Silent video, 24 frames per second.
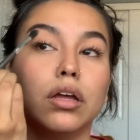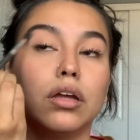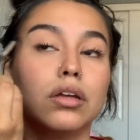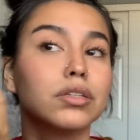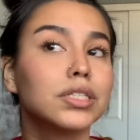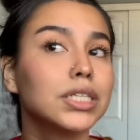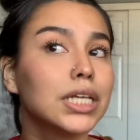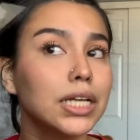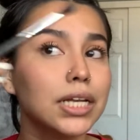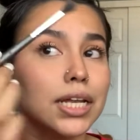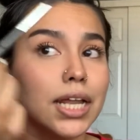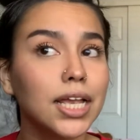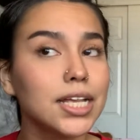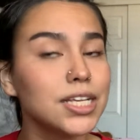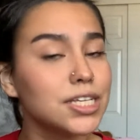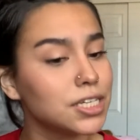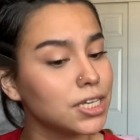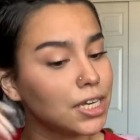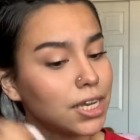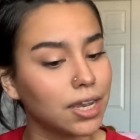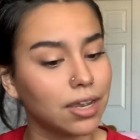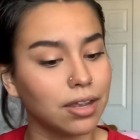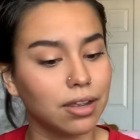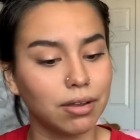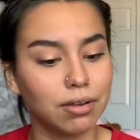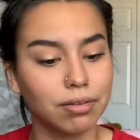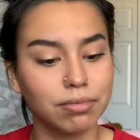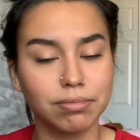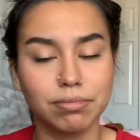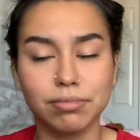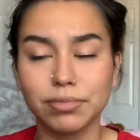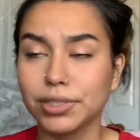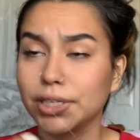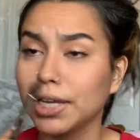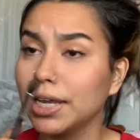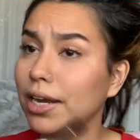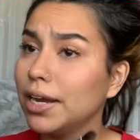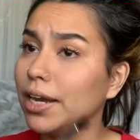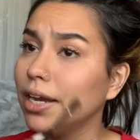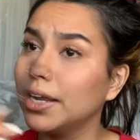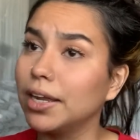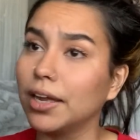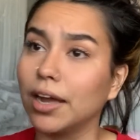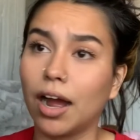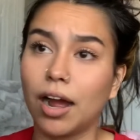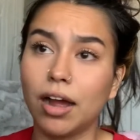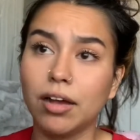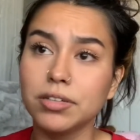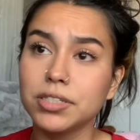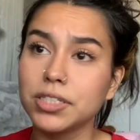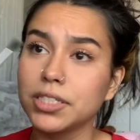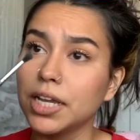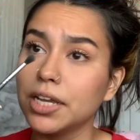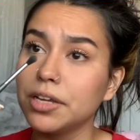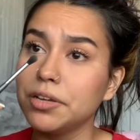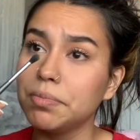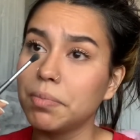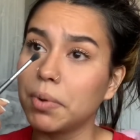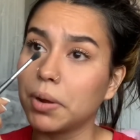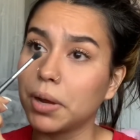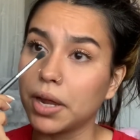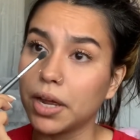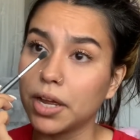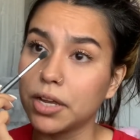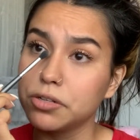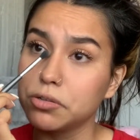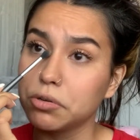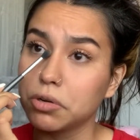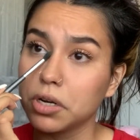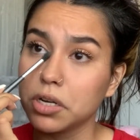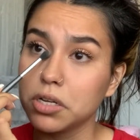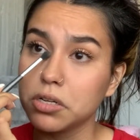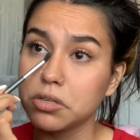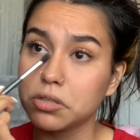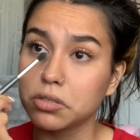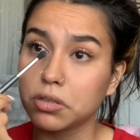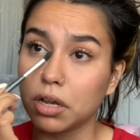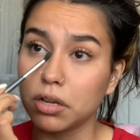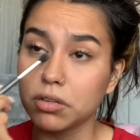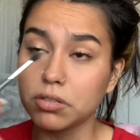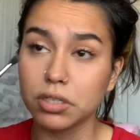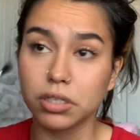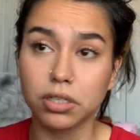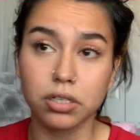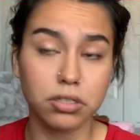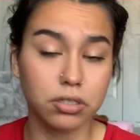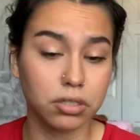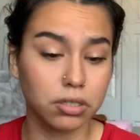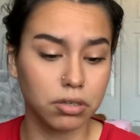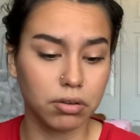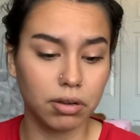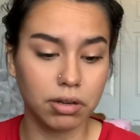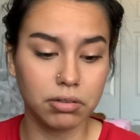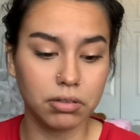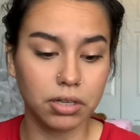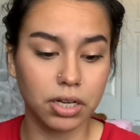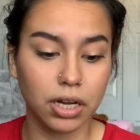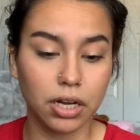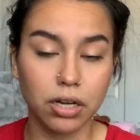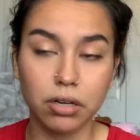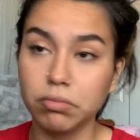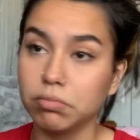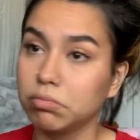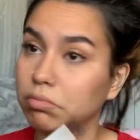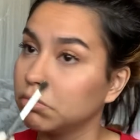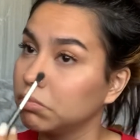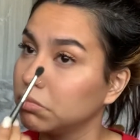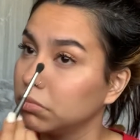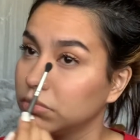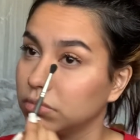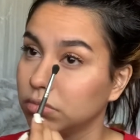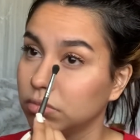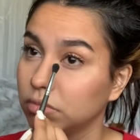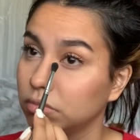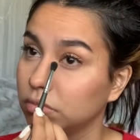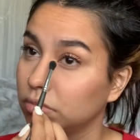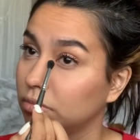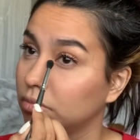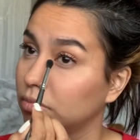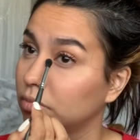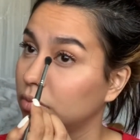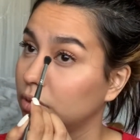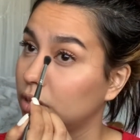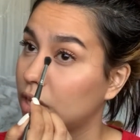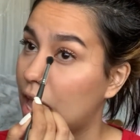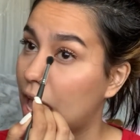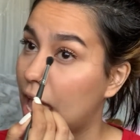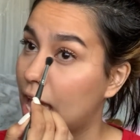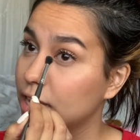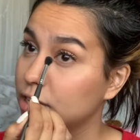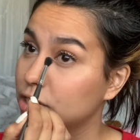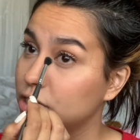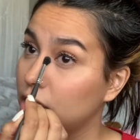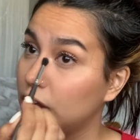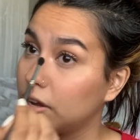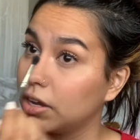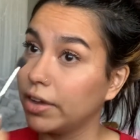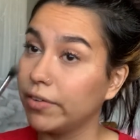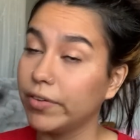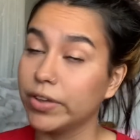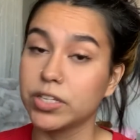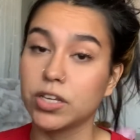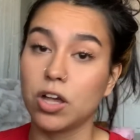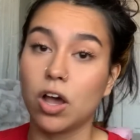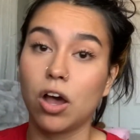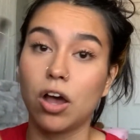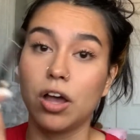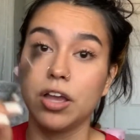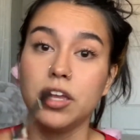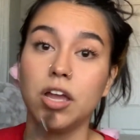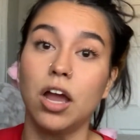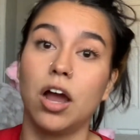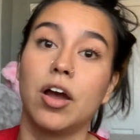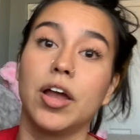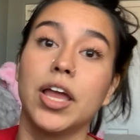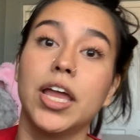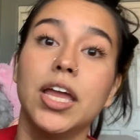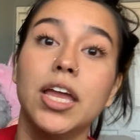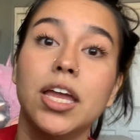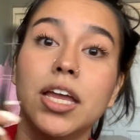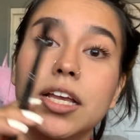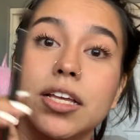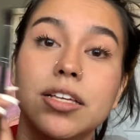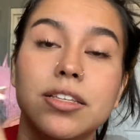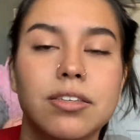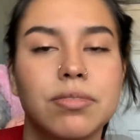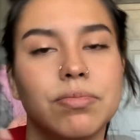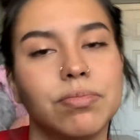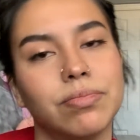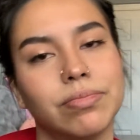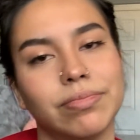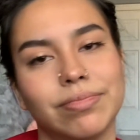send that shit. Send it. I'll send you my address. I'll send it to you. I don't care. Actually, I'll give it to all y'all. It is...